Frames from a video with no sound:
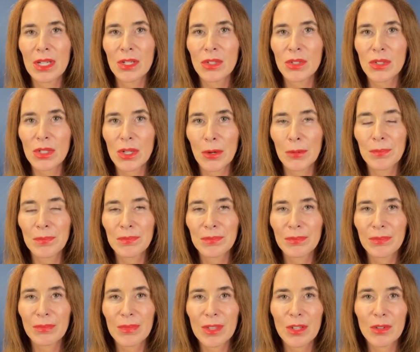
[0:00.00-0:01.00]
So
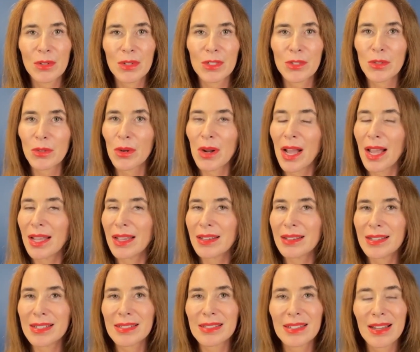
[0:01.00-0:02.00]
you can try it.
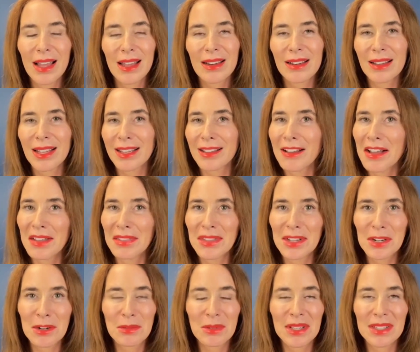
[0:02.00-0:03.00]
It's not like on
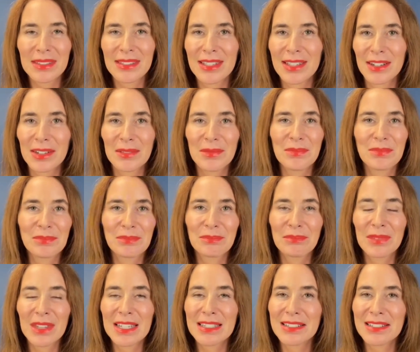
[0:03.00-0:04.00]
there with, you know,
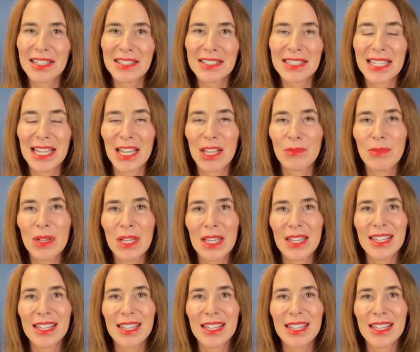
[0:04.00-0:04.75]
duct tape.